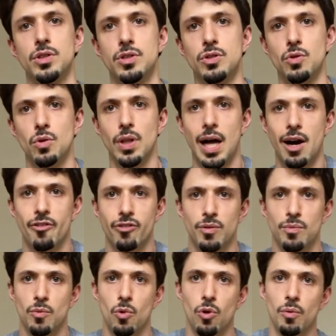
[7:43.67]
to allow for
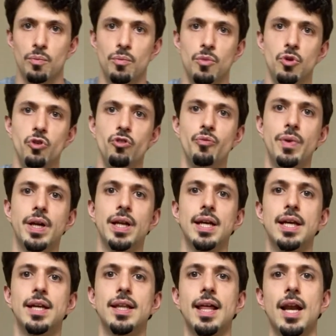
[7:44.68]
more movement
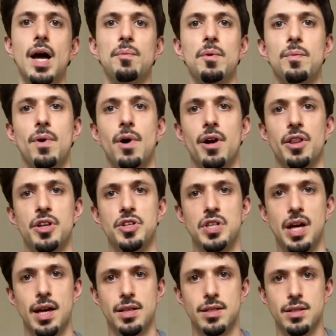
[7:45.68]
into that upper part of the
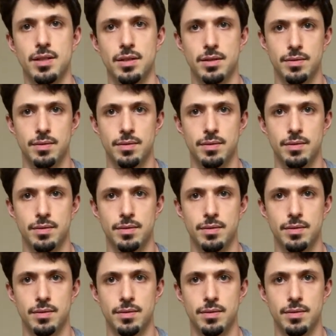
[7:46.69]
chest.